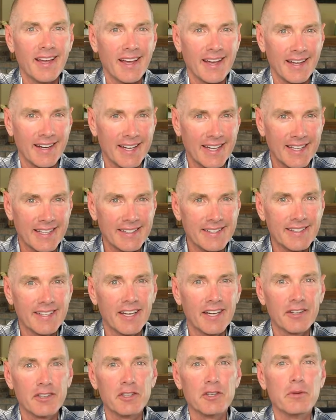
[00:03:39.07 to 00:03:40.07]
and I can
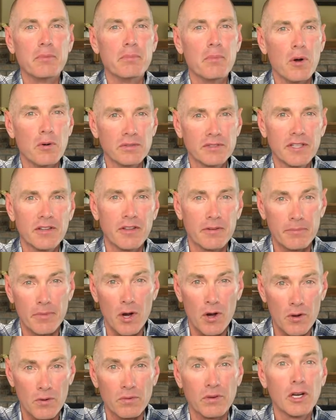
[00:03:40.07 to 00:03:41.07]
tell you most of them
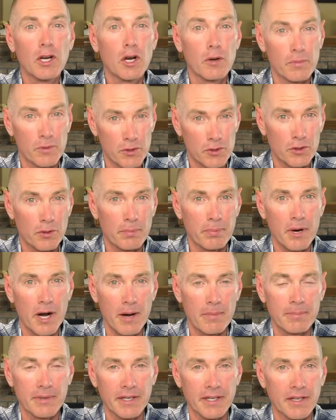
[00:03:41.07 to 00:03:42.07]
own commercial
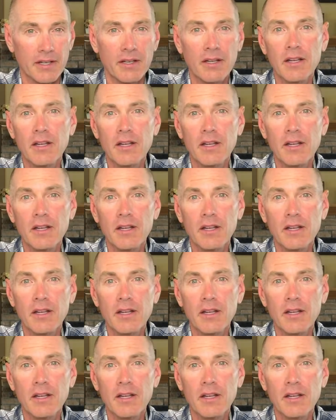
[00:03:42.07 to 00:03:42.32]
property.